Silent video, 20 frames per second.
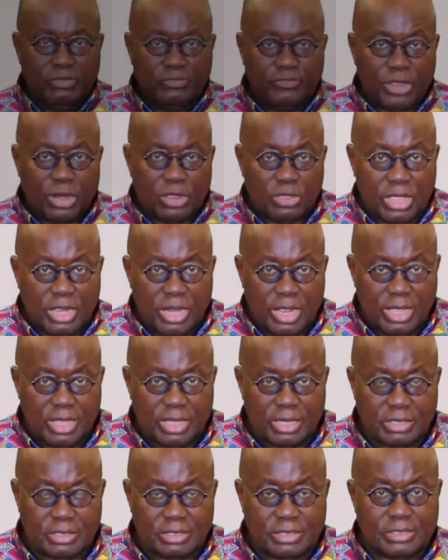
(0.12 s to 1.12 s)
Fellow
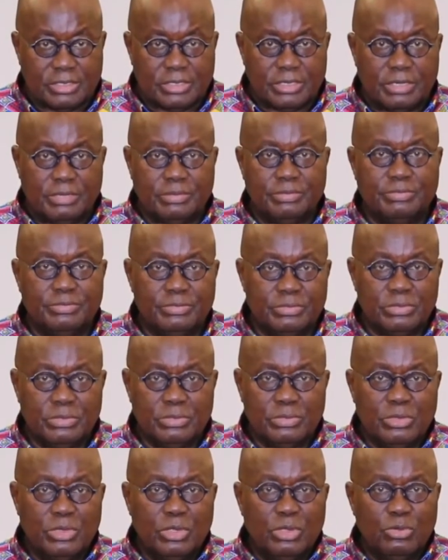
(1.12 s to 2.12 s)
Ghanaians,
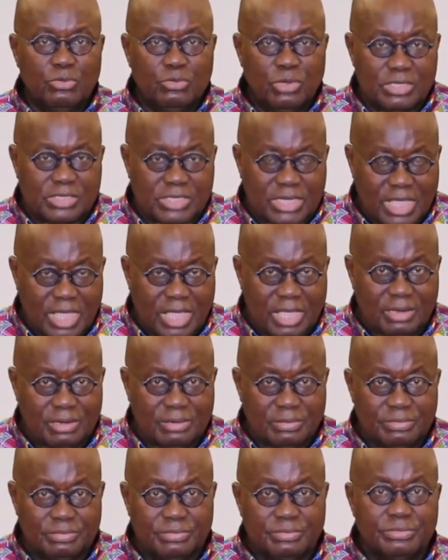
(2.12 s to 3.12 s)
once
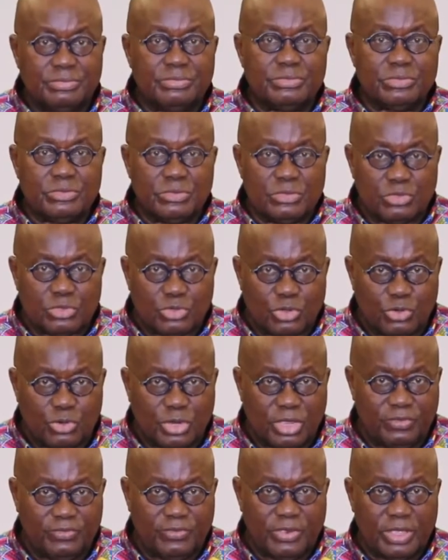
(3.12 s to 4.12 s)
again, good
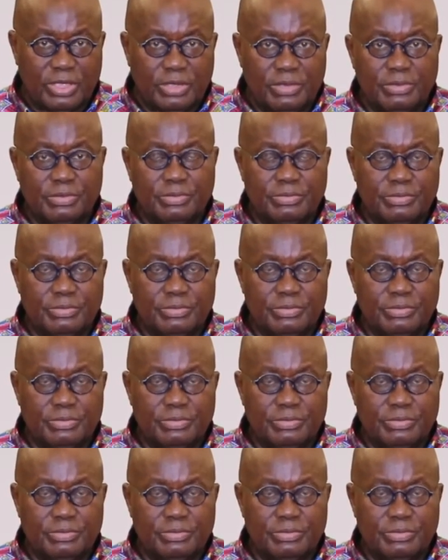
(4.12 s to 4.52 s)
evening.